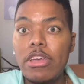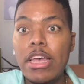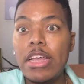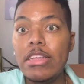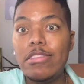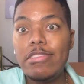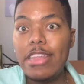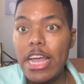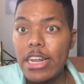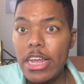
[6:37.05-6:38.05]
It is
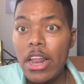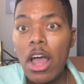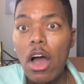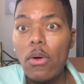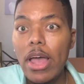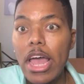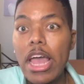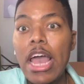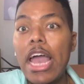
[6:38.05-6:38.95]
sickening, okay?